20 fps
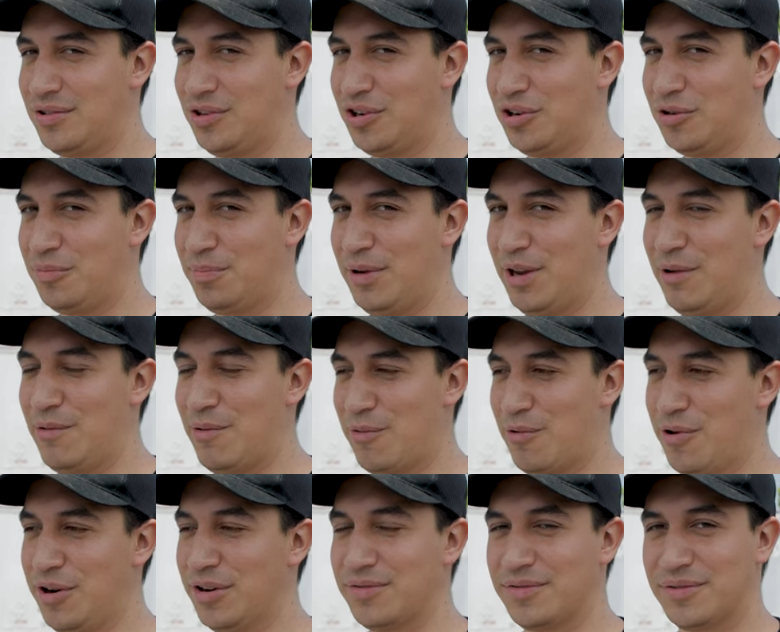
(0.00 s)
you're being
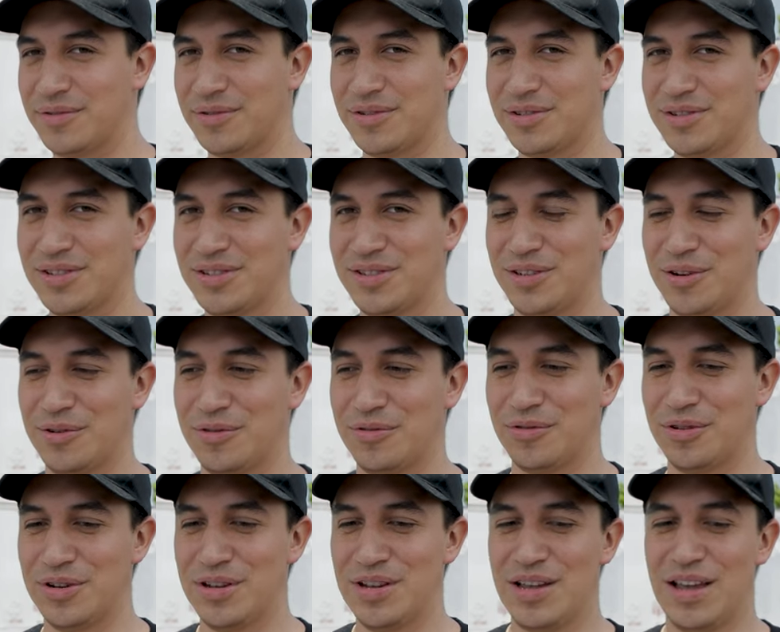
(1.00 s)
rewarded for.
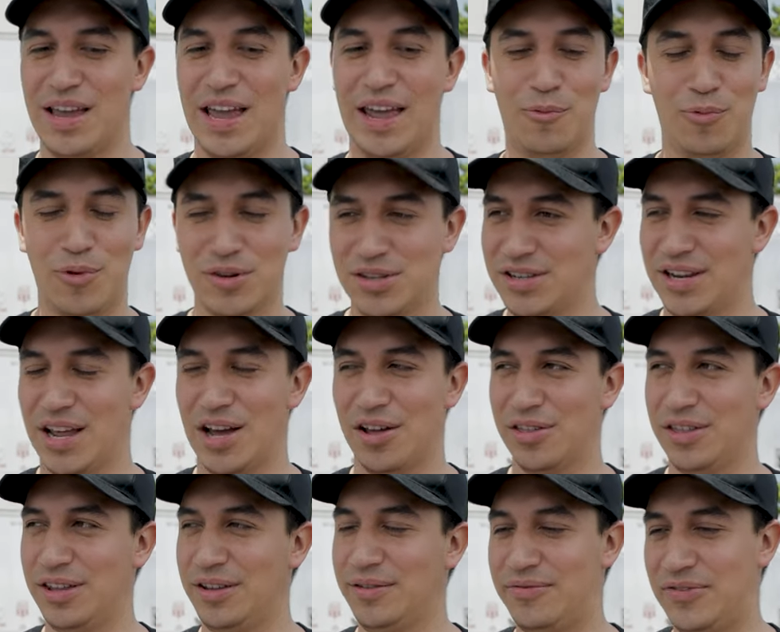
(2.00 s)
So it wasn't
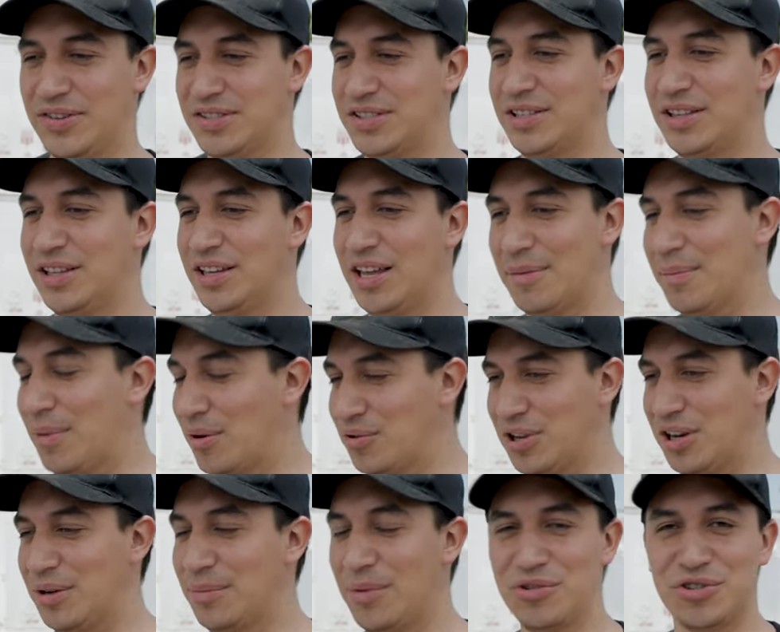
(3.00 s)
healthy physically and
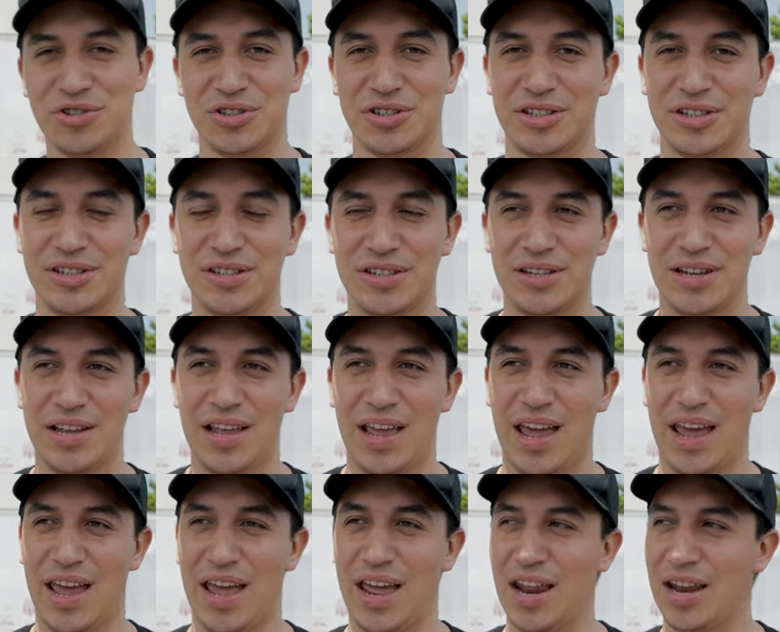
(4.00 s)
emotionally,
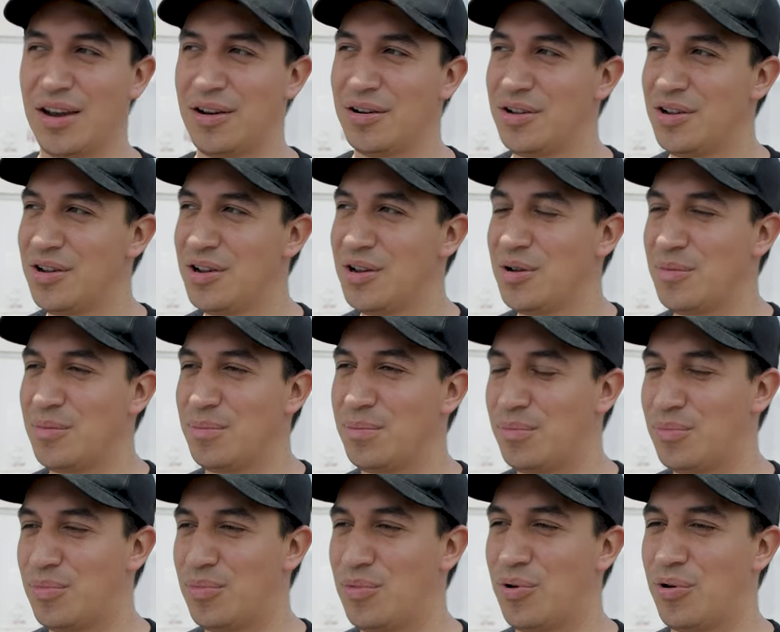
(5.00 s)
and
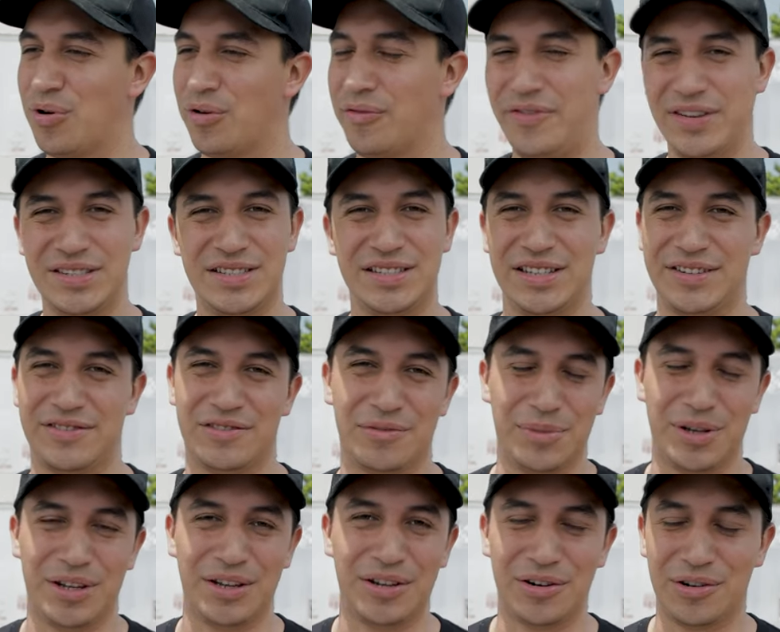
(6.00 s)
more physically for
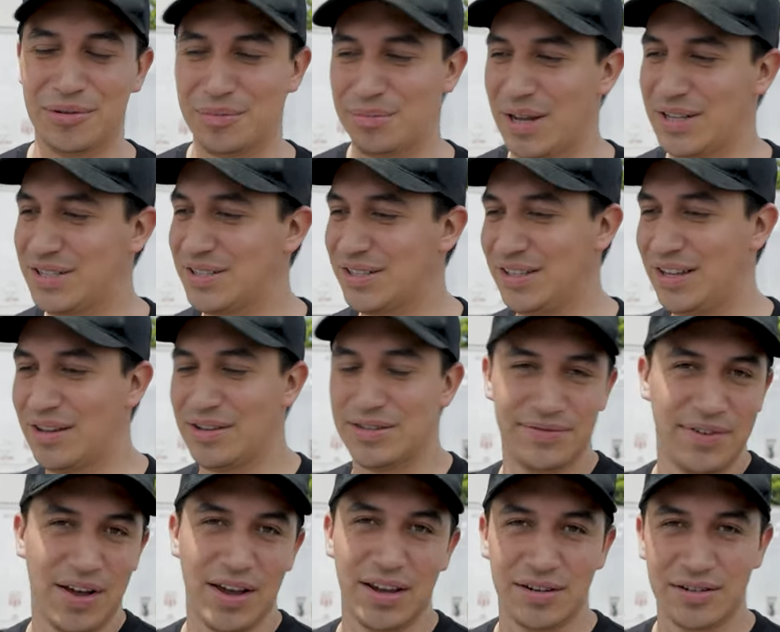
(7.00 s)
me. You know, mentally I
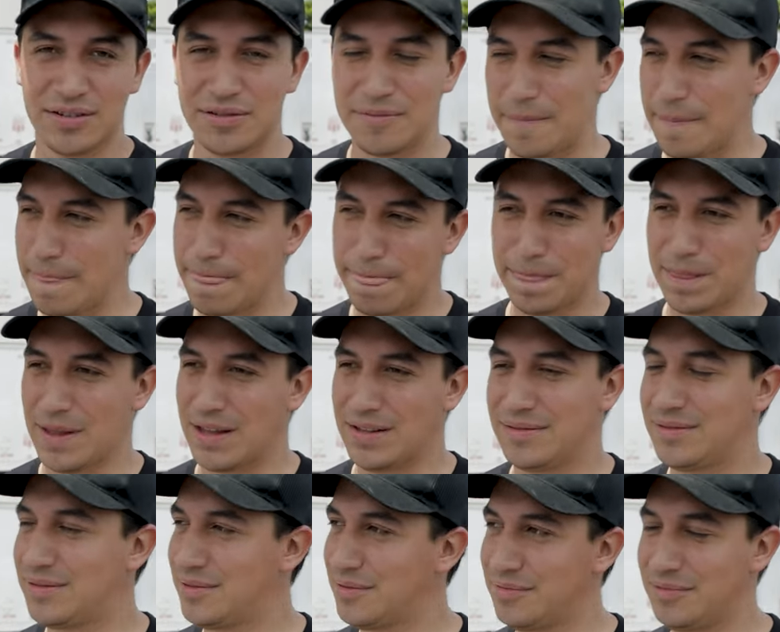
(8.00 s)
was fine,
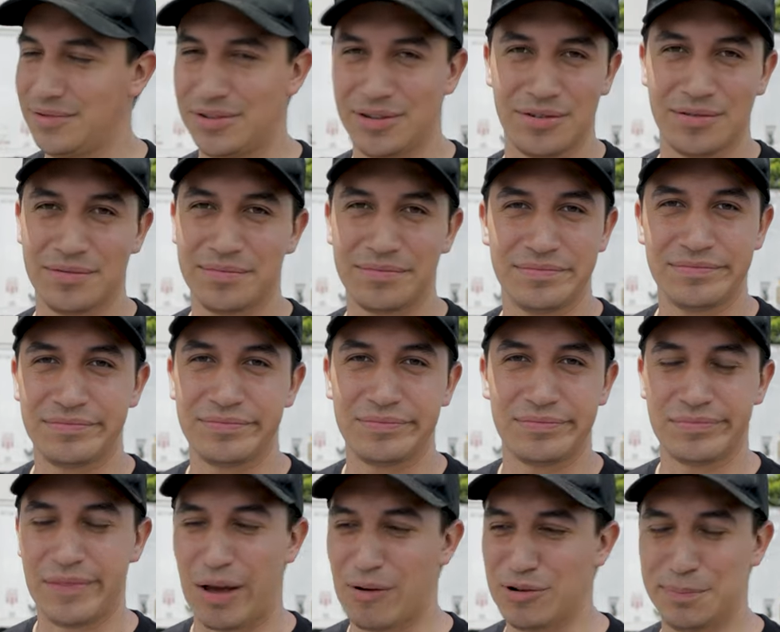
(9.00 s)
and you know,
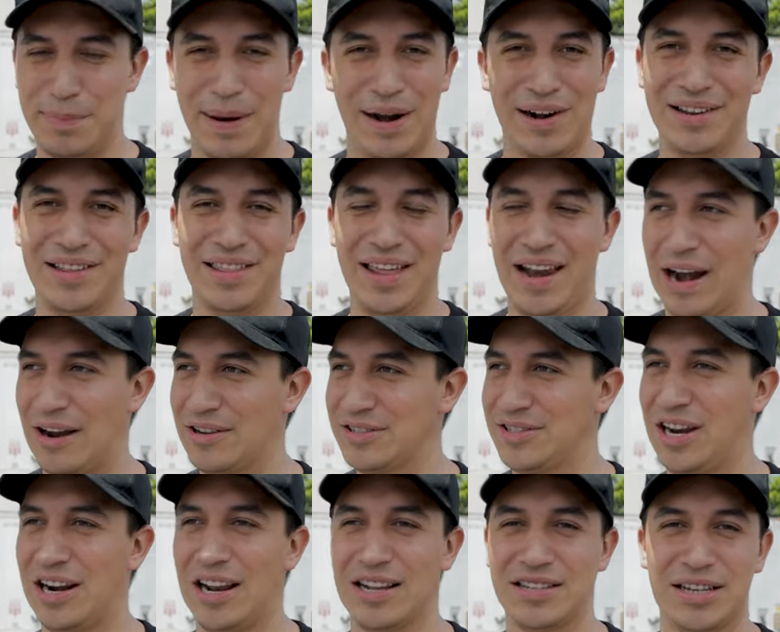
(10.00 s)
I was barely there. I
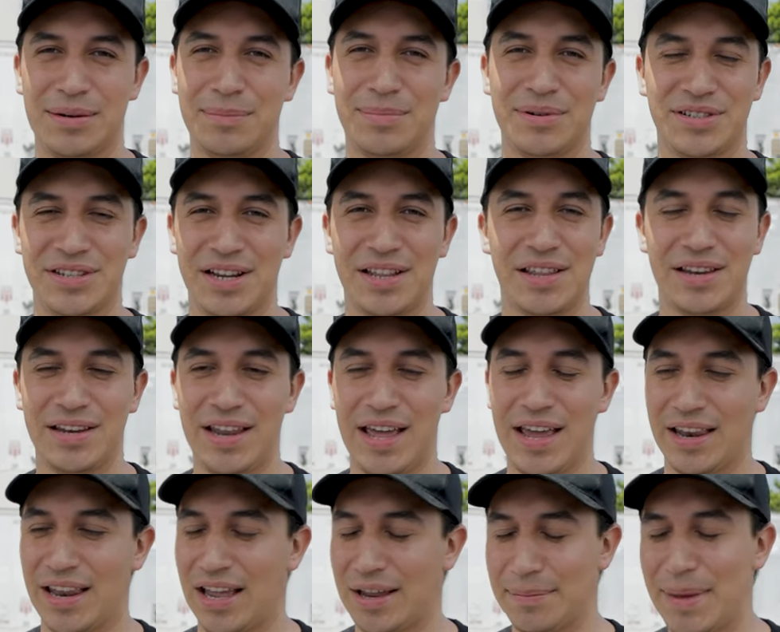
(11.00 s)
was there like 10% of the
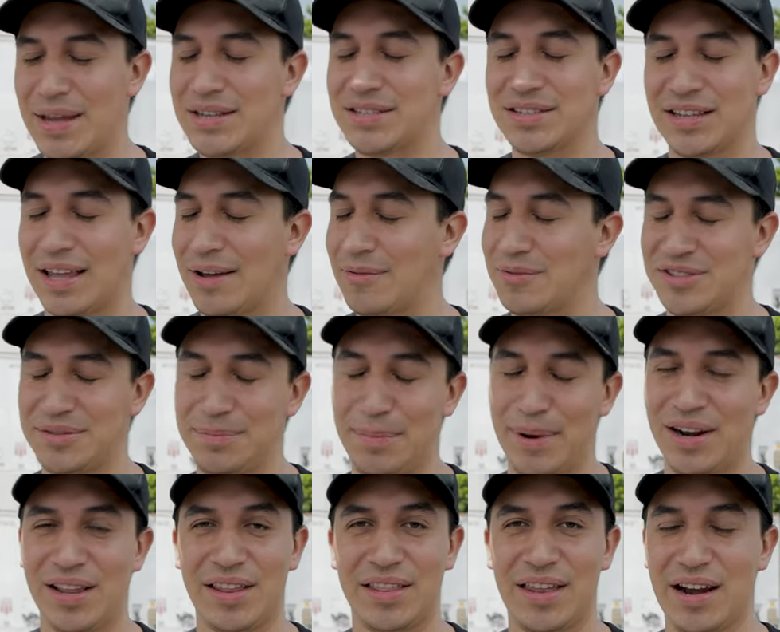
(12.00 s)
day. Like mentally, I was
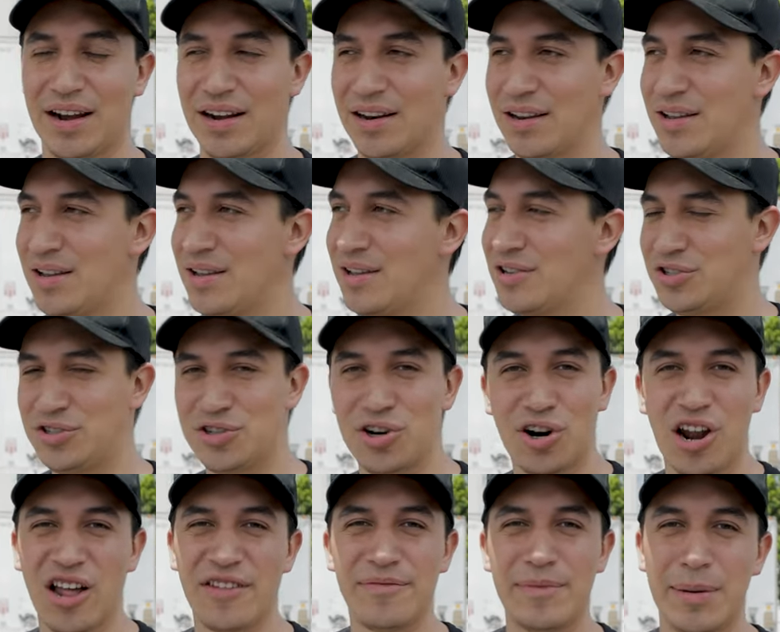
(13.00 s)
barely there.
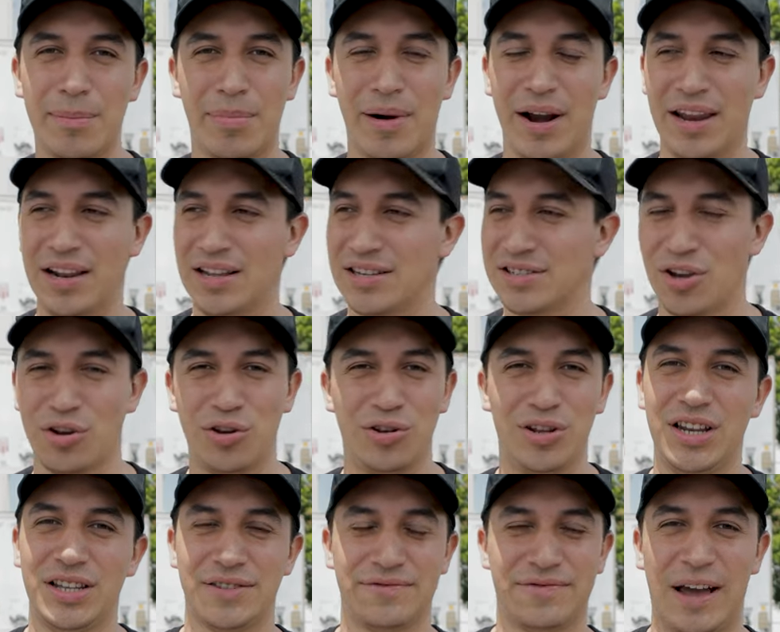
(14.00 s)
Turn off my brain, because all you
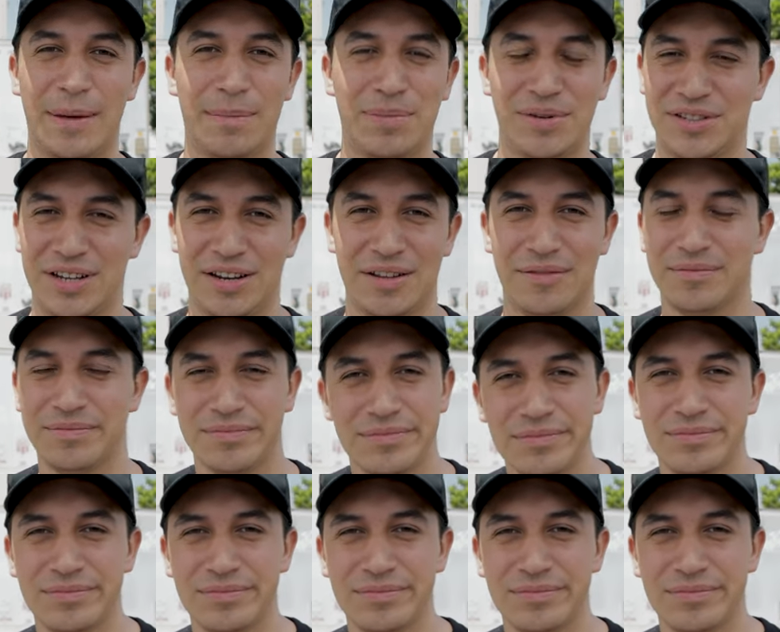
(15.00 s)
need is 5%